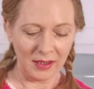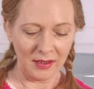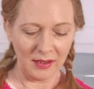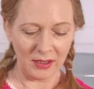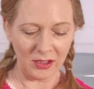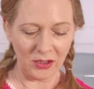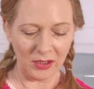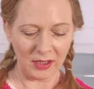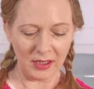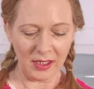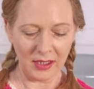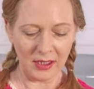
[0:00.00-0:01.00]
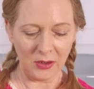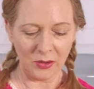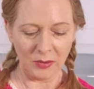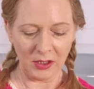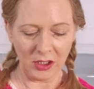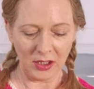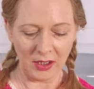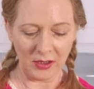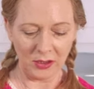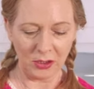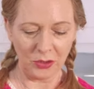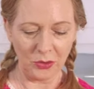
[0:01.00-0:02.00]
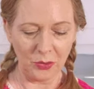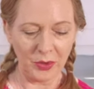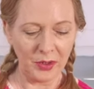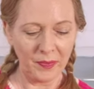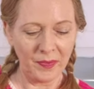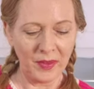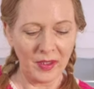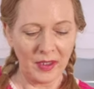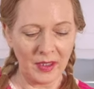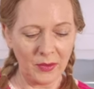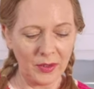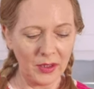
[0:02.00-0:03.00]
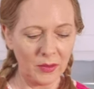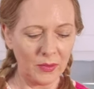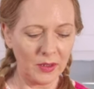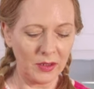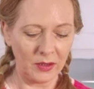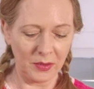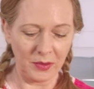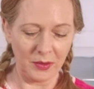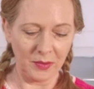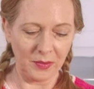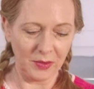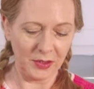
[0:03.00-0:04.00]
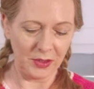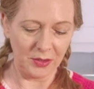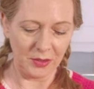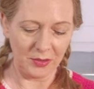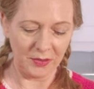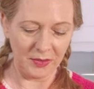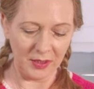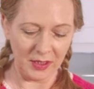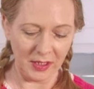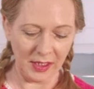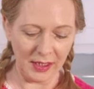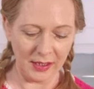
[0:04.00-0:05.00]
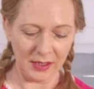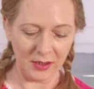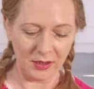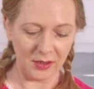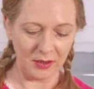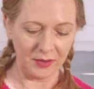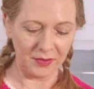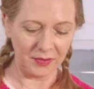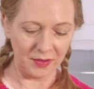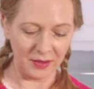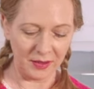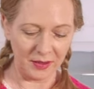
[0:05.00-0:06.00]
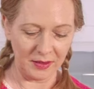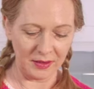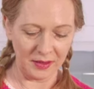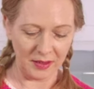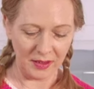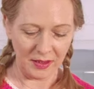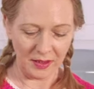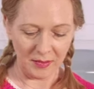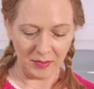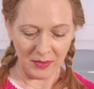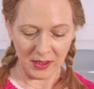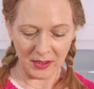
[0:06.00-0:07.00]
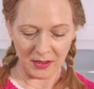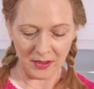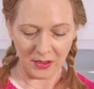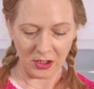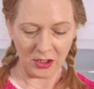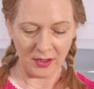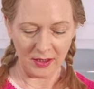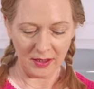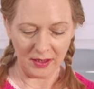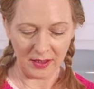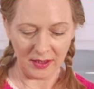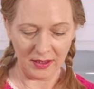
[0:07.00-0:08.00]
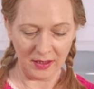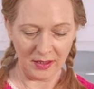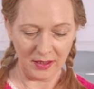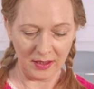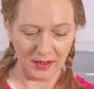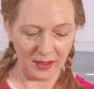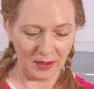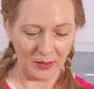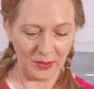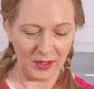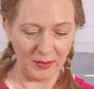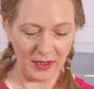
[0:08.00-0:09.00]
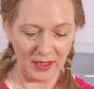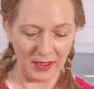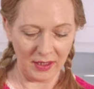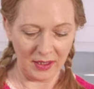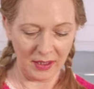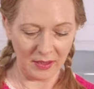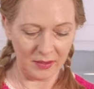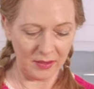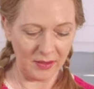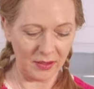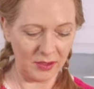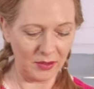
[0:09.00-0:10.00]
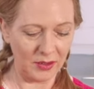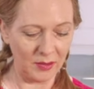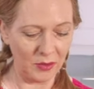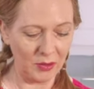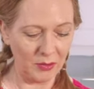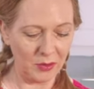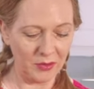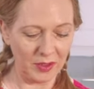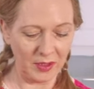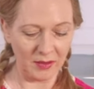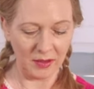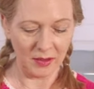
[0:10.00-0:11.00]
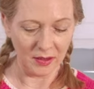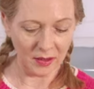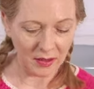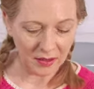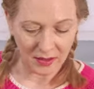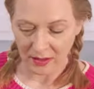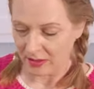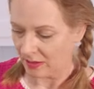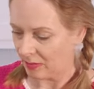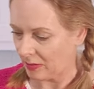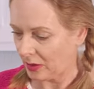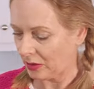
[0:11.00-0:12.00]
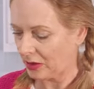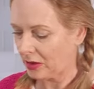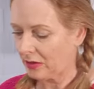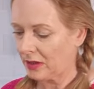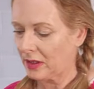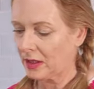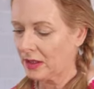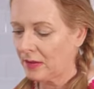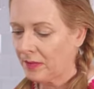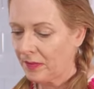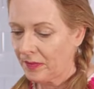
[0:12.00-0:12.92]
the sauce taste too much like a soup. I really want to preserve the taste of the meat dish that we are making here. So I'm removing most of it.